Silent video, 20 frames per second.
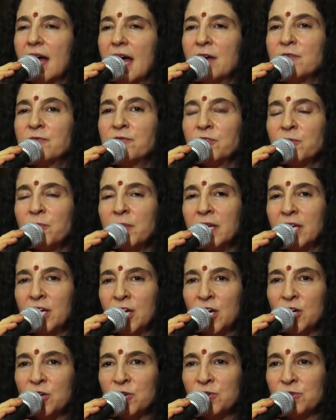everybody
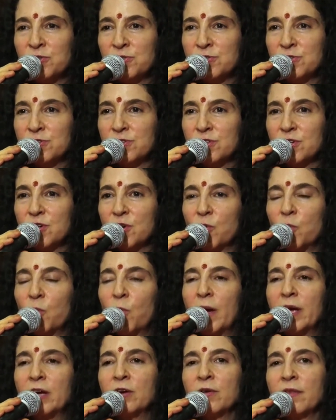knows
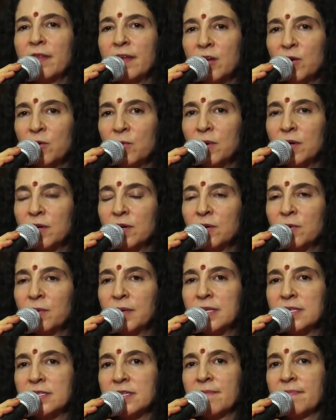where they were
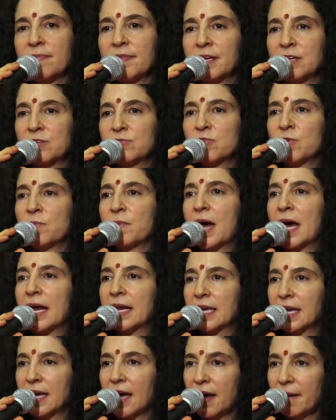when something
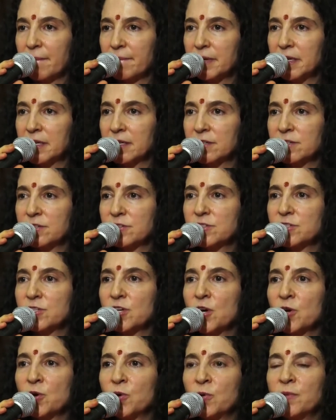traumatic happened.
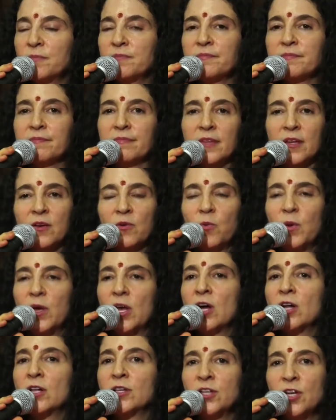So we
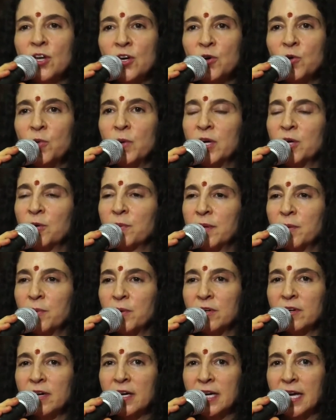all know where we
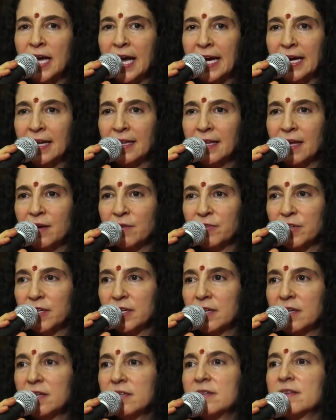were on
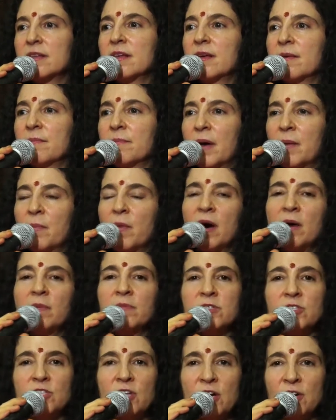9/11. My
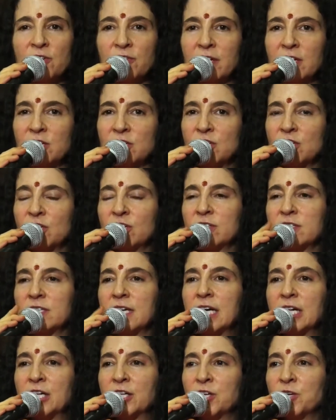mom's generation could
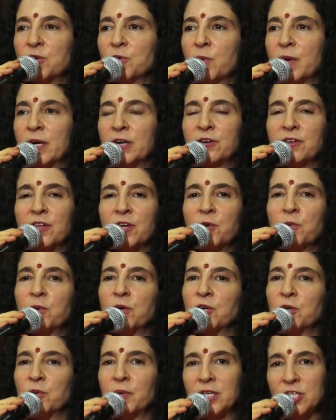tell you where they
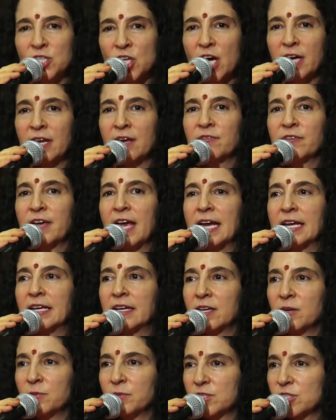were when John F.
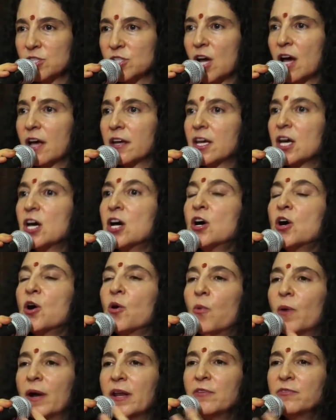Kennedy was shot.
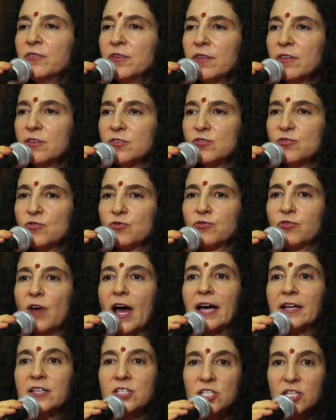Whatever the
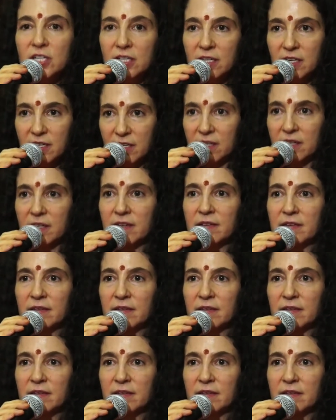tragic